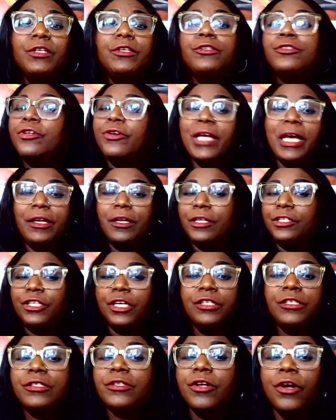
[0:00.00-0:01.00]
So you are not
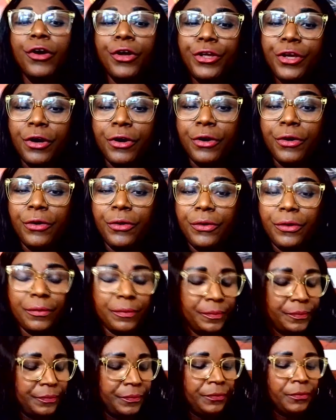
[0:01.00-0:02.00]
just on your own.
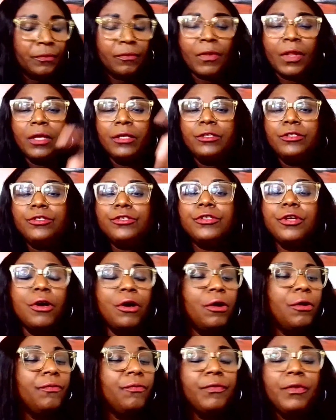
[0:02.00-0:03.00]

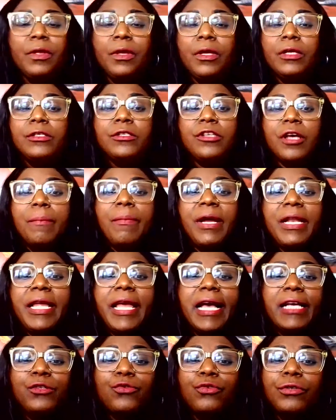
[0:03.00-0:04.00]
So
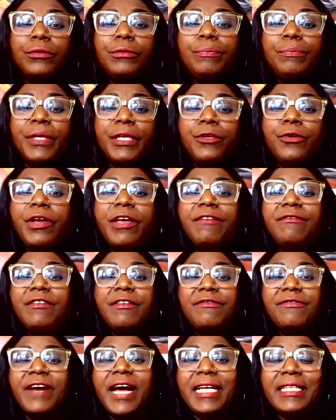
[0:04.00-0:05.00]
somebody else will be doing
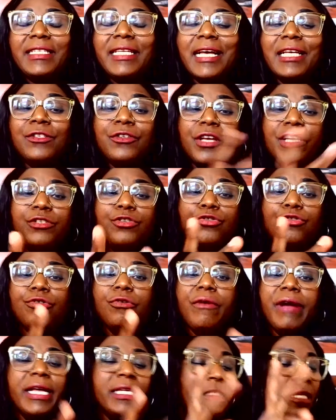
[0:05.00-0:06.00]
the vitals. So it's
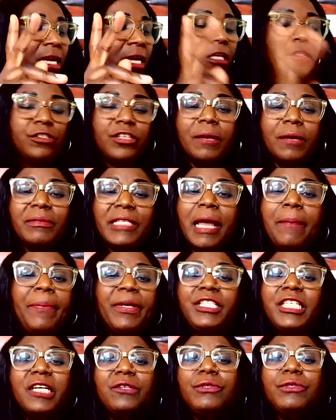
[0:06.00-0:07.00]
two ways. Sometimes
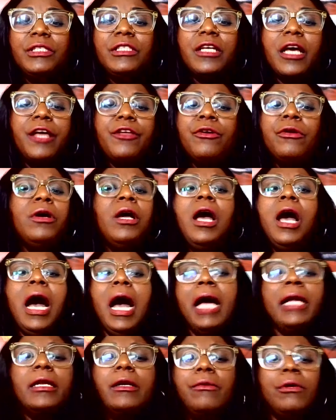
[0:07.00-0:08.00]
patient will tell you,
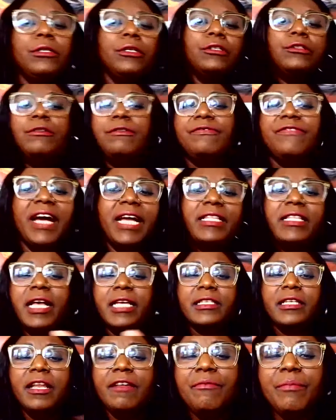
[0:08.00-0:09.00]
I don't want to do
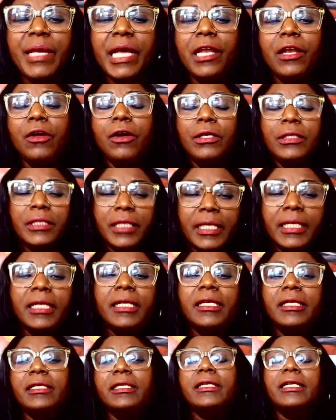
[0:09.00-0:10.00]
vitals. Leave me alone. Da, da,
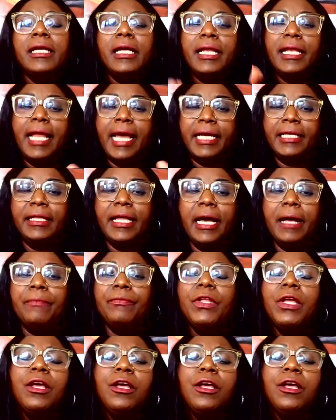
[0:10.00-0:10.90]
da, da, da, like that.